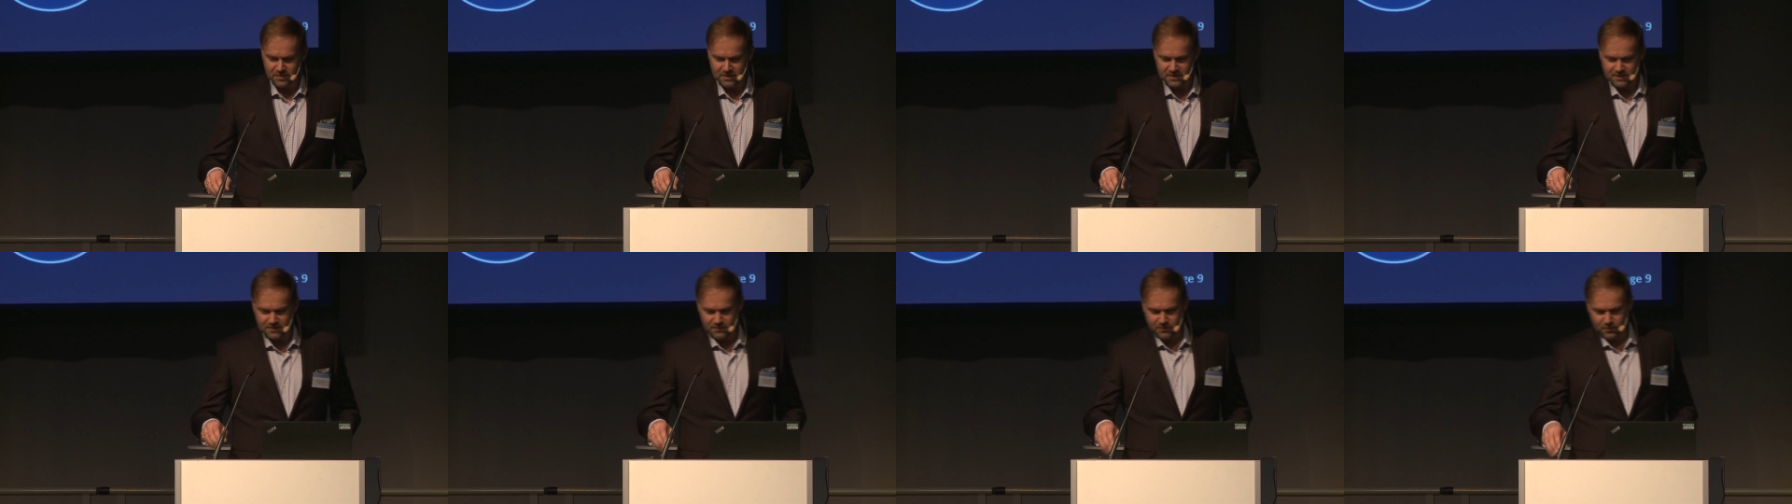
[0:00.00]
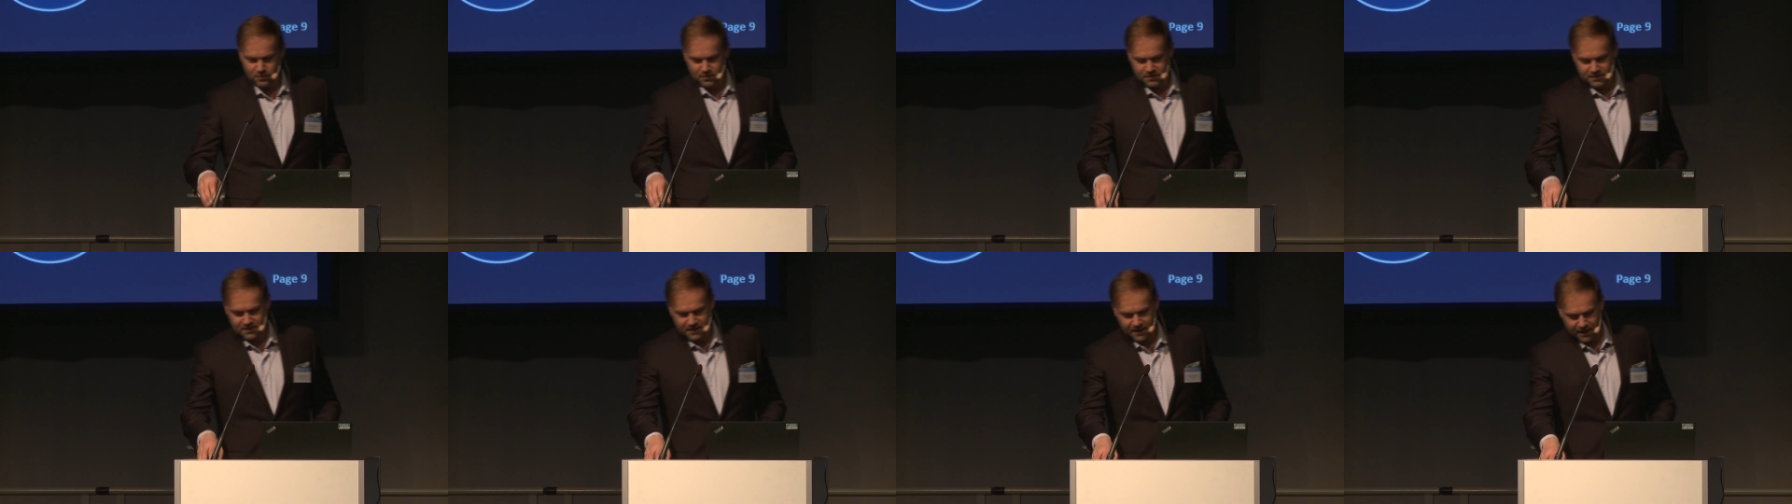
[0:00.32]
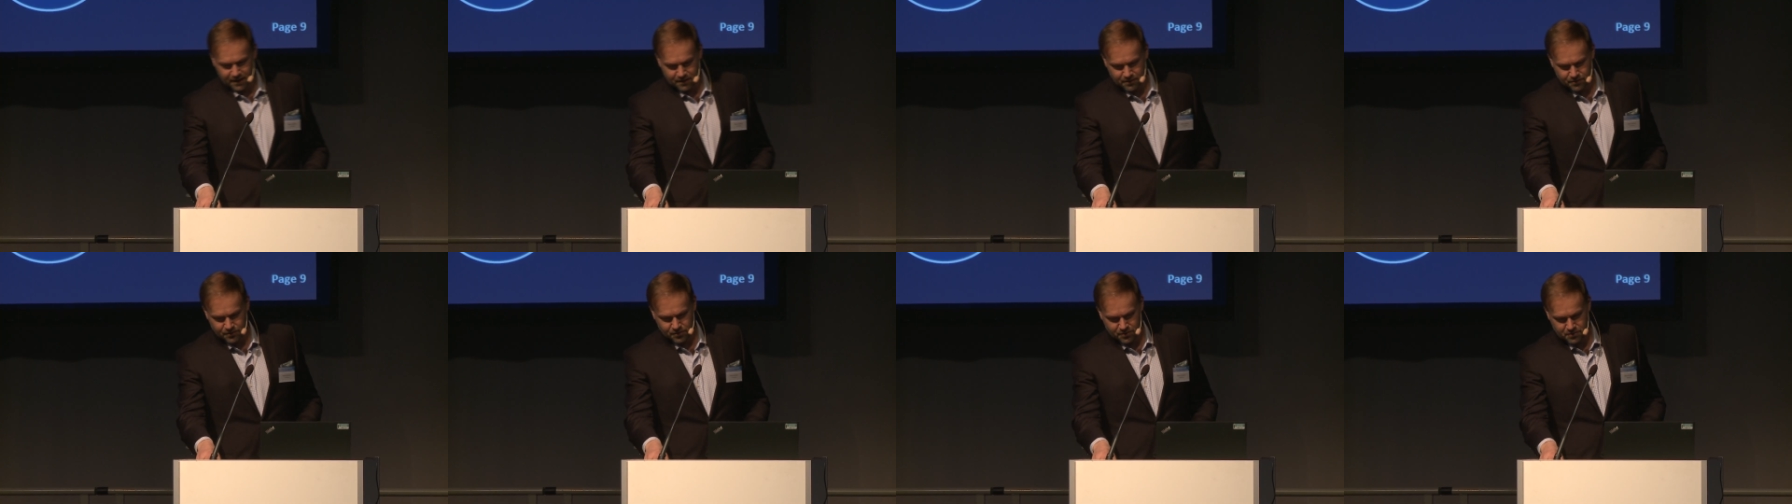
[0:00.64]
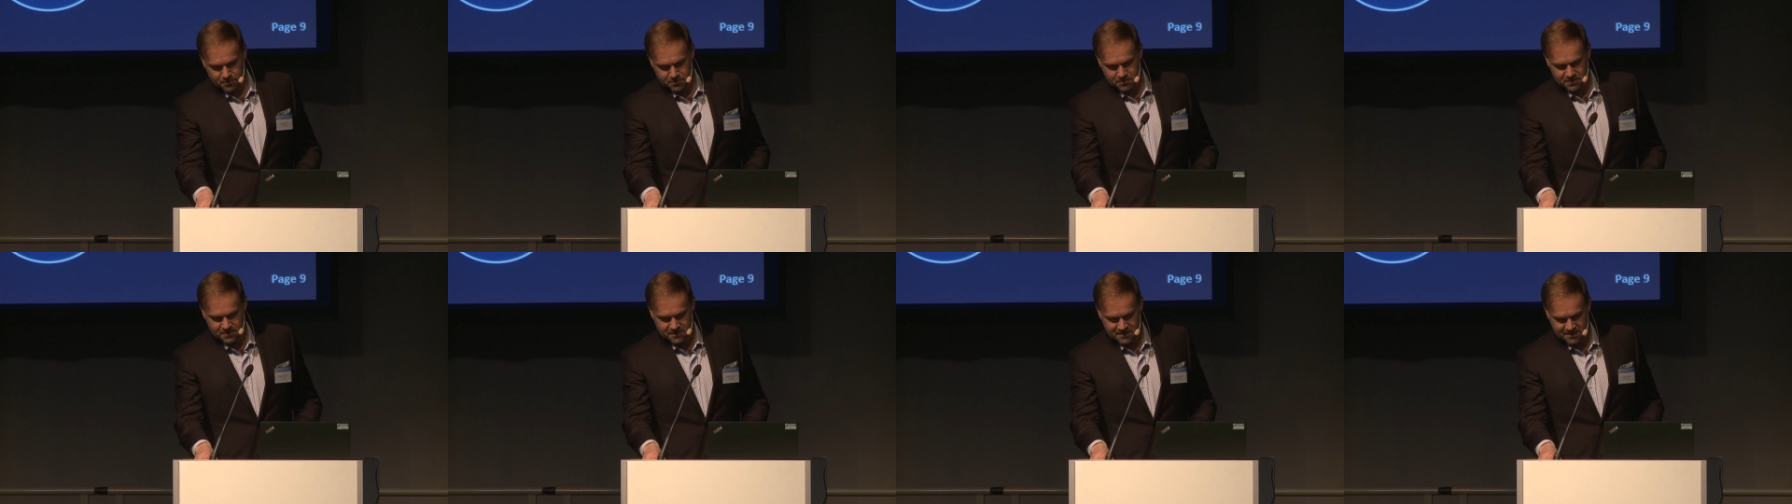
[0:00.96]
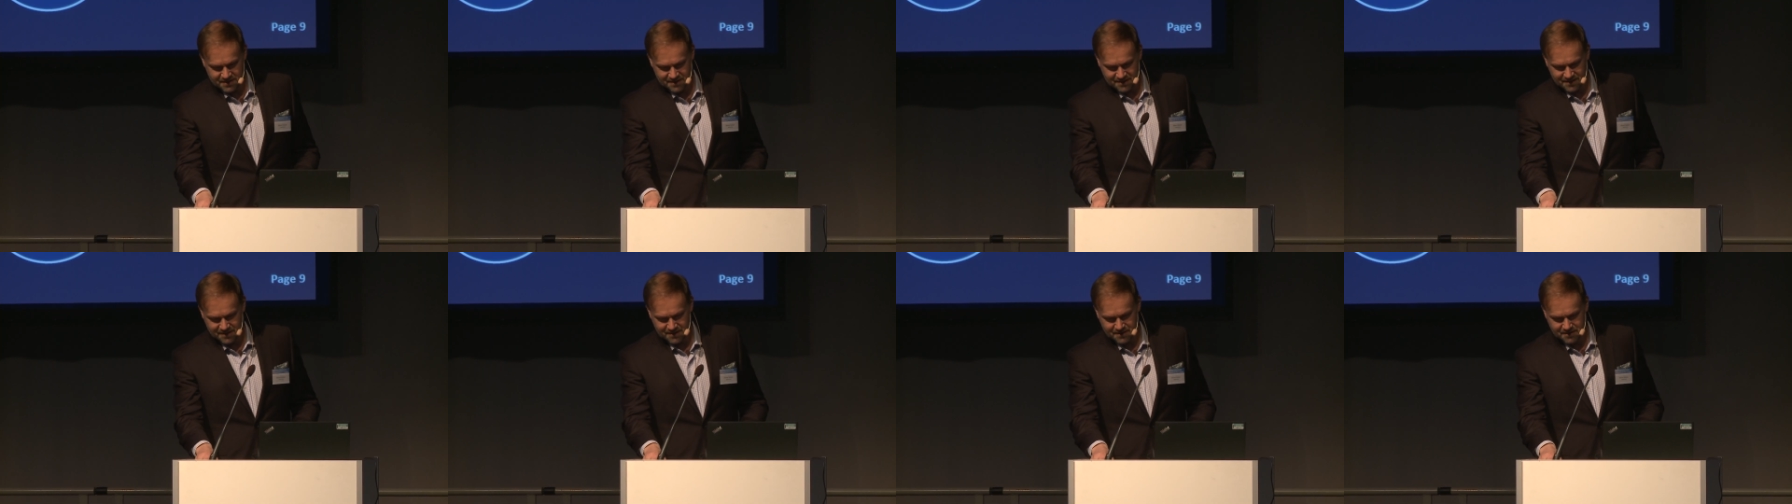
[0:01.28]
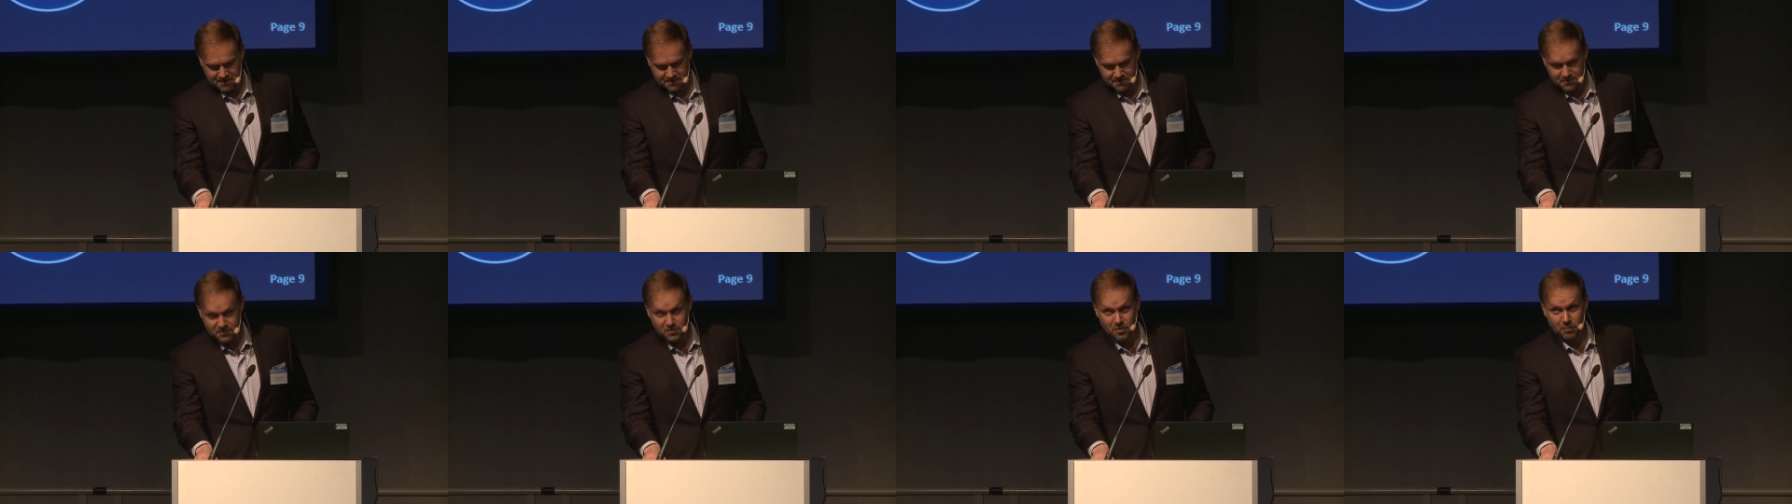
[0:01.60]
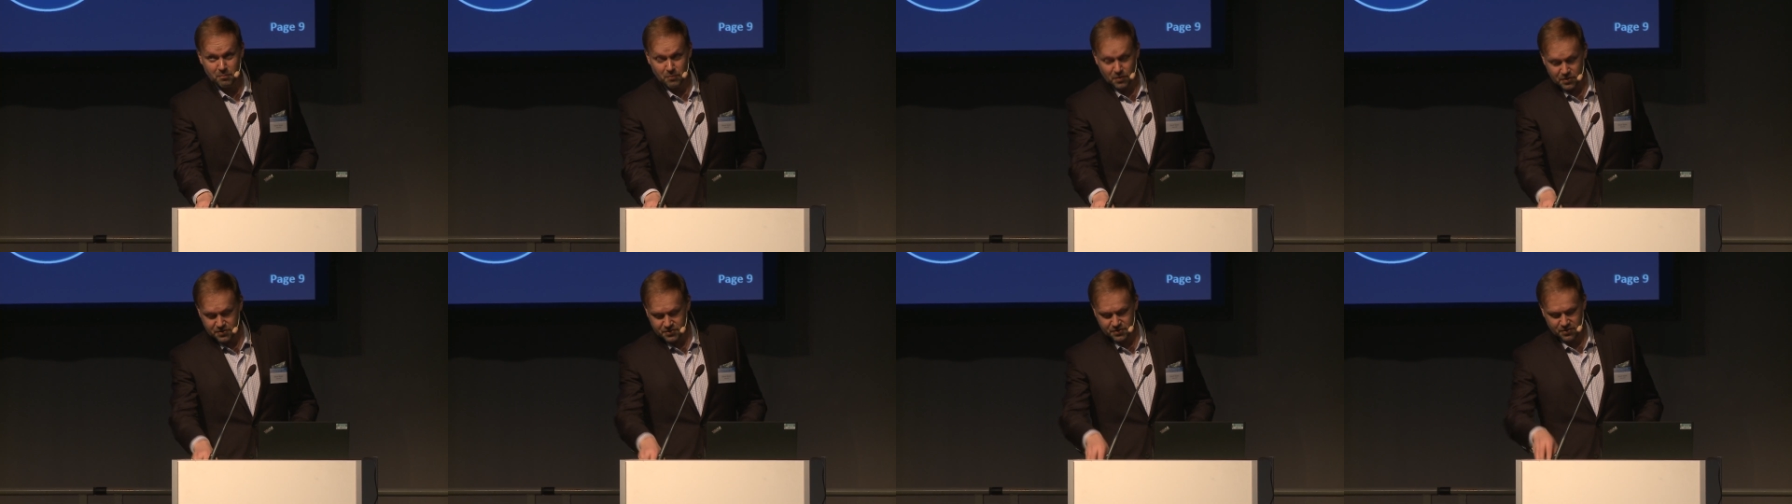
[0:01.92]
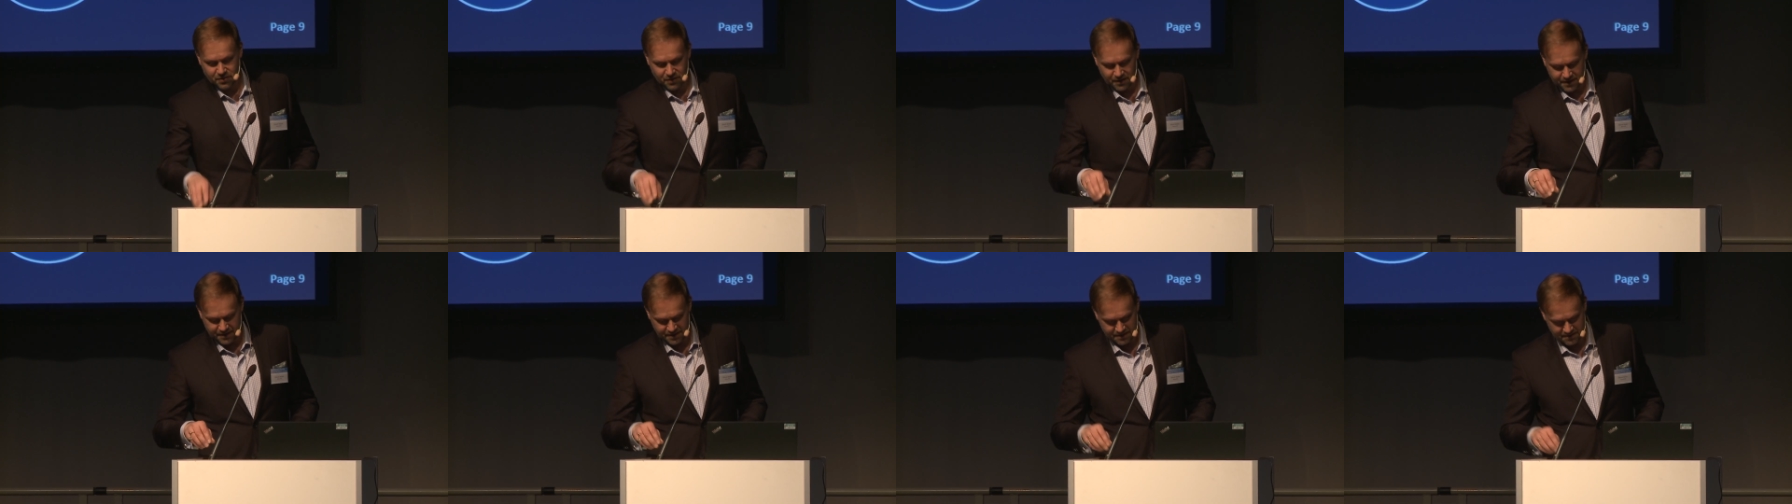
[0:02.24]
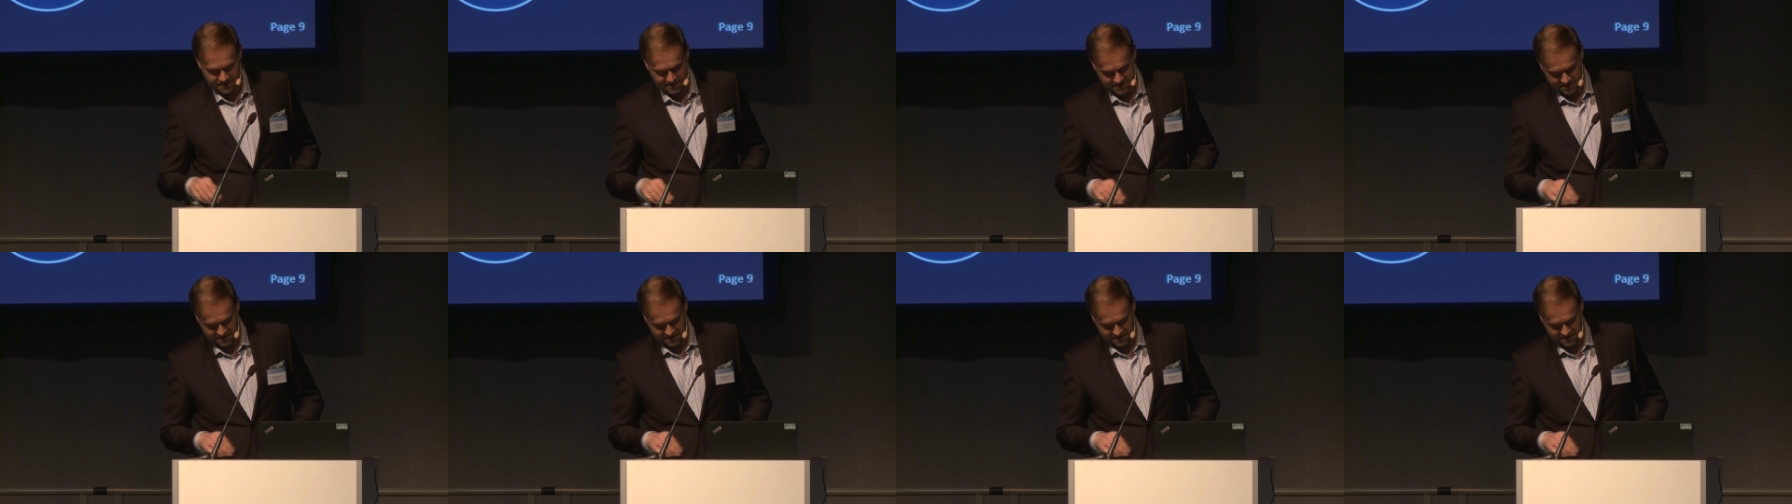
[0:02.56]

this full scale though, uh, commercially.